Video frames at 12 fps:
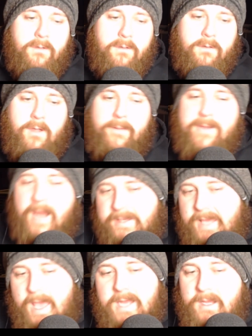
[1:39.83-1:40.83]
I mean, I
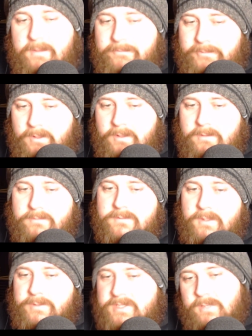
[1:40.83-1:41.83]
get it, but
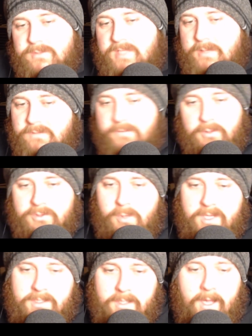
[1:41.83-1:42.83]
I mean, sometimes it feels
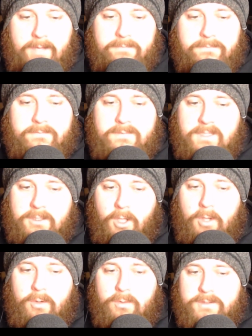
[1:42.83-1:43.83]
weird that like the
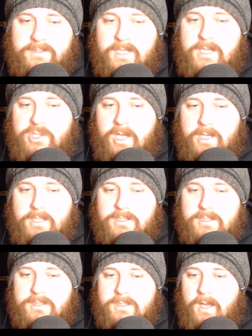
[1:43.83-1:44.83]
GOAT DJ is
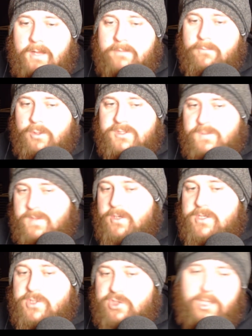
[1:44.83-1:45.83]
just like wants me on
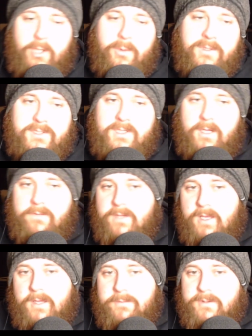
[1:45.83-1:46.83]
his show and stuff.
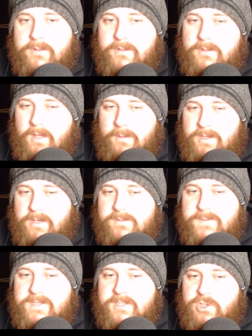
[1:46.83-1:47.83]
Yeah, but I mean, it's
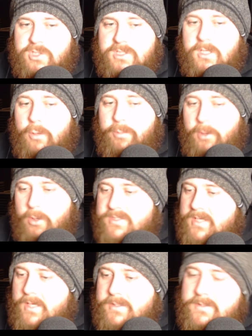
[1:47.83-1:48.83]
been such a slow
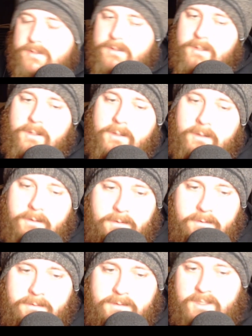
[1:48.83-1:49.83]
process
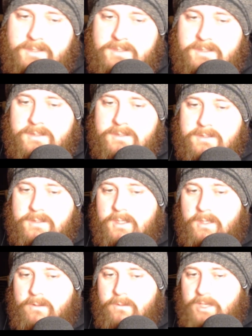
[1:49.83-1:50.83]
that it's a
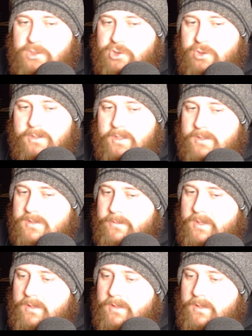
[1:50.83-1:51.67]
little less shocking to me.